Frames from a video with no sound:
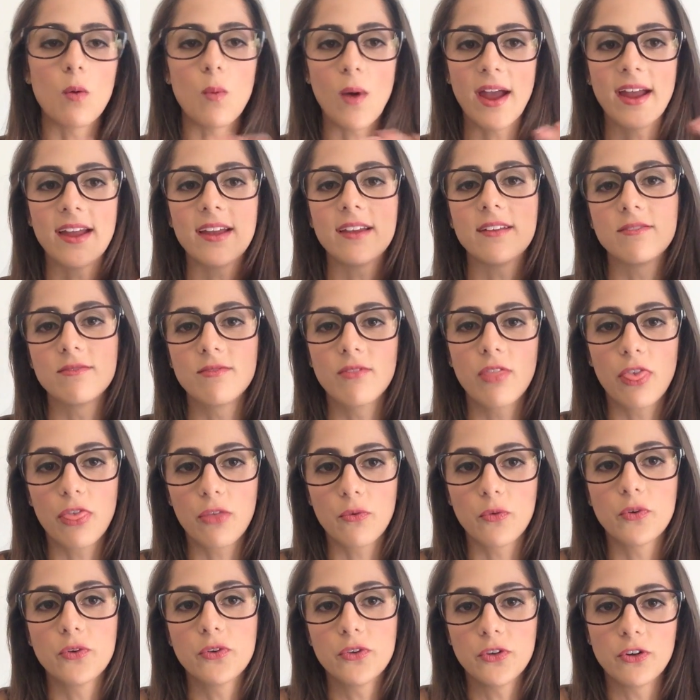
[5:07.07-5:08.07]
way
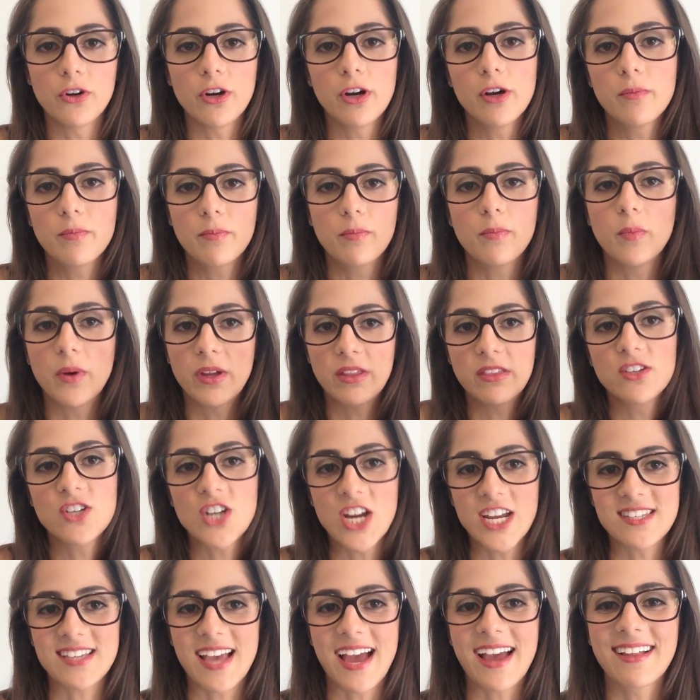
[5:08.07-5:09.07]
through Europe with
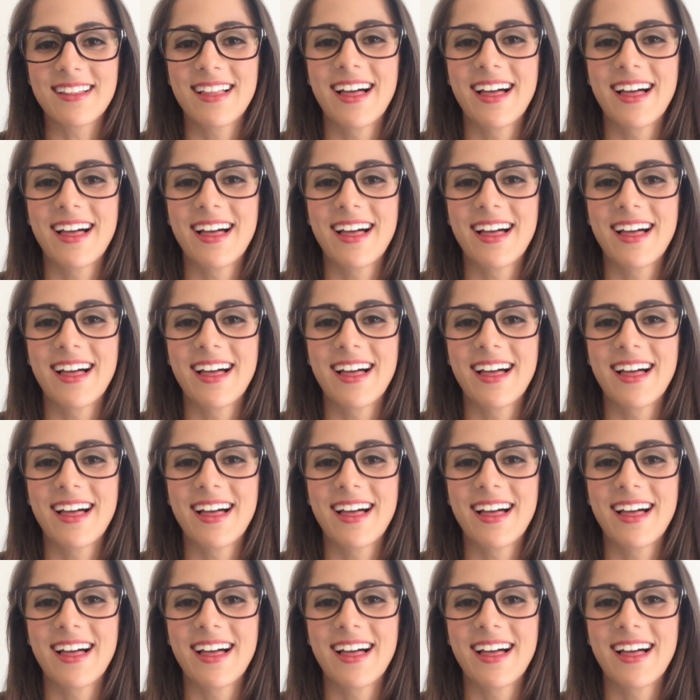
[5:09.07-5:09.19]
cheesecake.